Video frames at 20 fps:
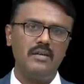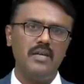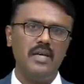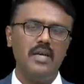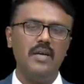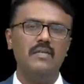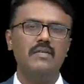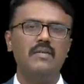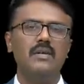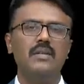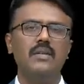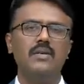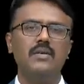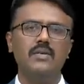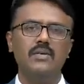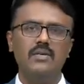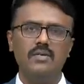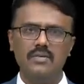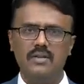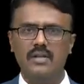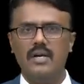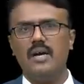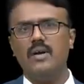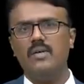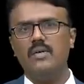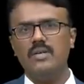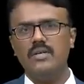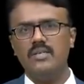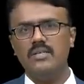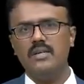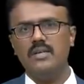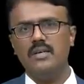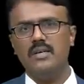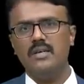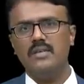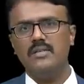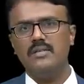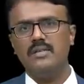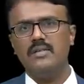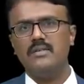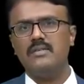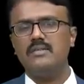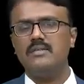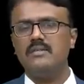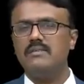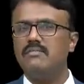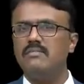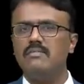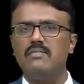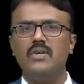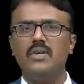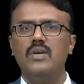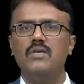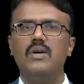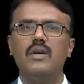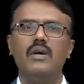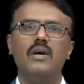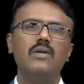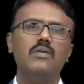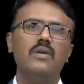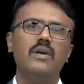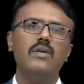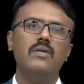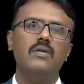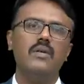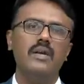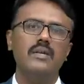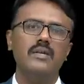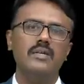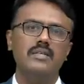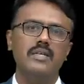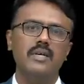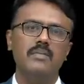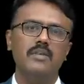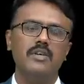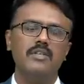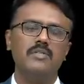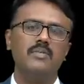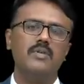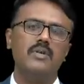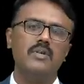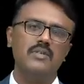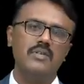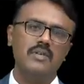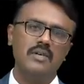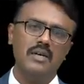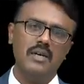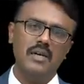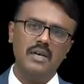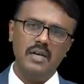Even though the agonist increases, you are not going to get the same response.